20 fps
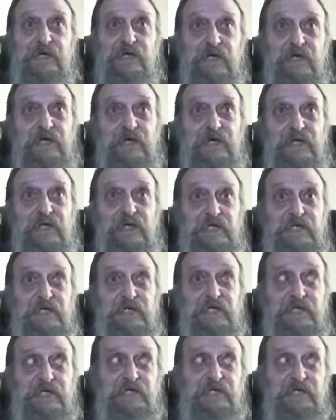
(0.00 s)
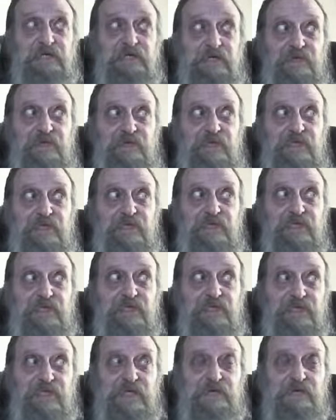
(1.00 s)
and He
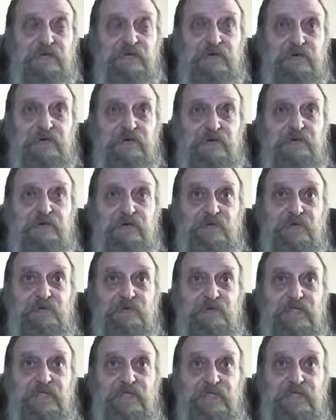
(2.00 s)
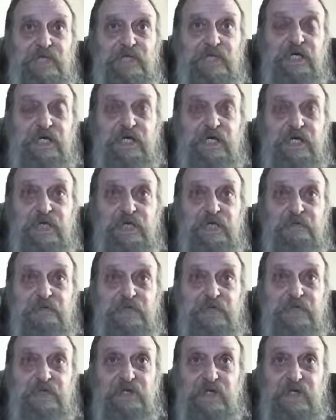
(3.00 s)
wishes that all would be
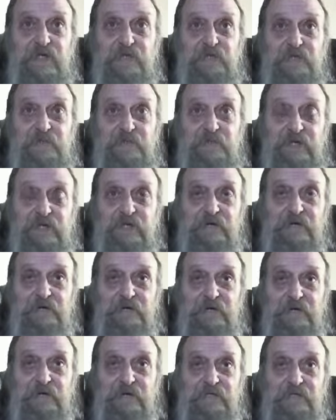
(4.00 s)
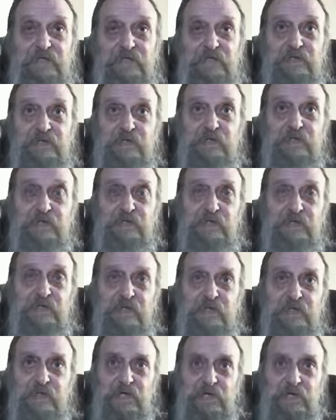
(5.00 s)
saved and not perish.
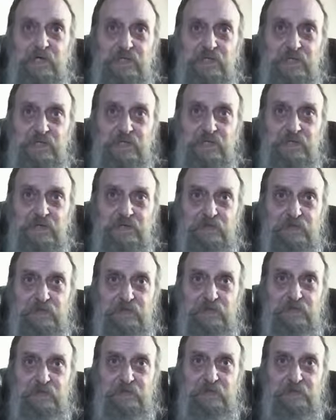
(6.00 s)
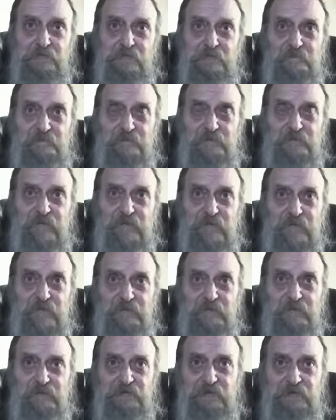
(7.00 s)
So I
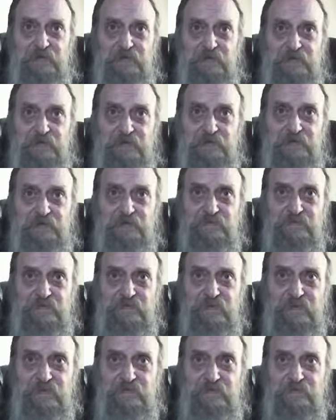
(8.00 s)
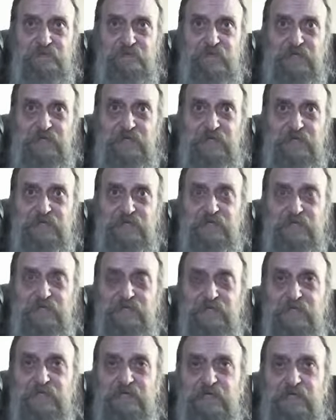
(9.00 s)
don't know if salvation
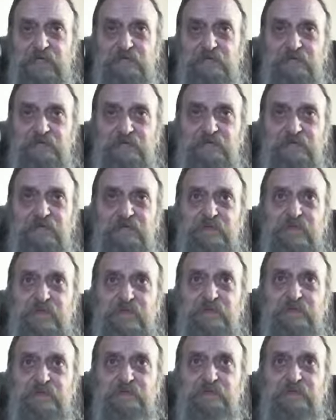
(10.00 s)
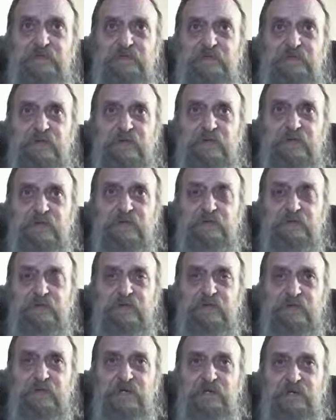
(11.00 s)
itself would be, you know,
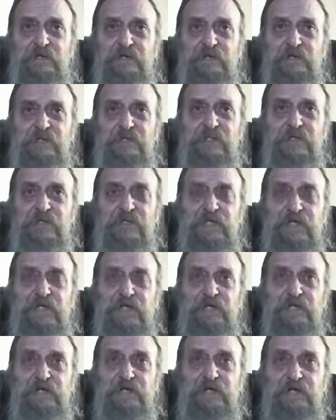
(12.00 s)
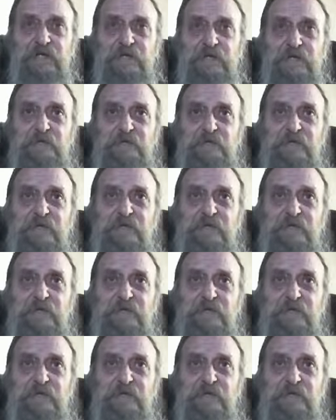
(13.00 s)
closed at that time.